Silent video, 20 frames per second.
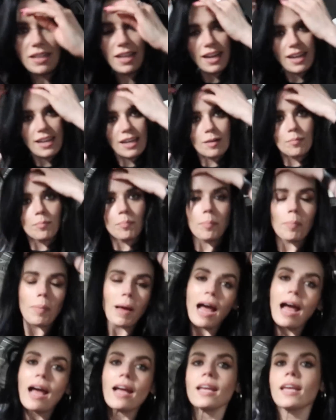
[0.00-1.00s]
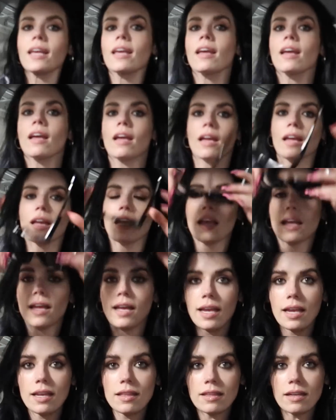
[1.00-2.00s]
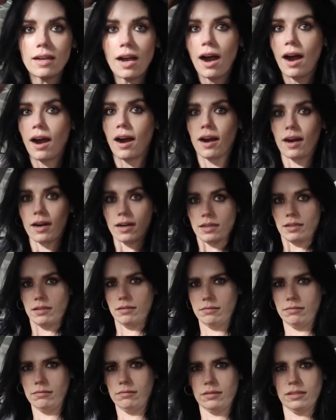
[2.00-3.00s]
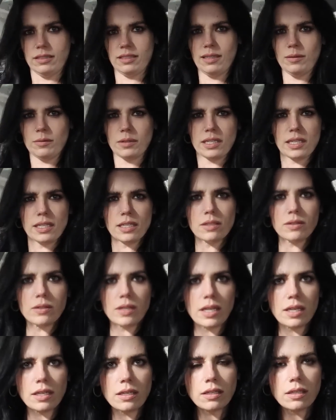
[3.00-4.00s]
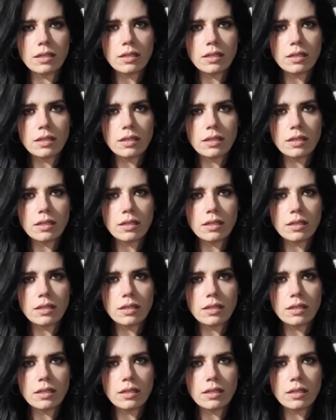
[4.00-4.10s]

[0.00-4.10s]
I am back in the car. Is that working okay?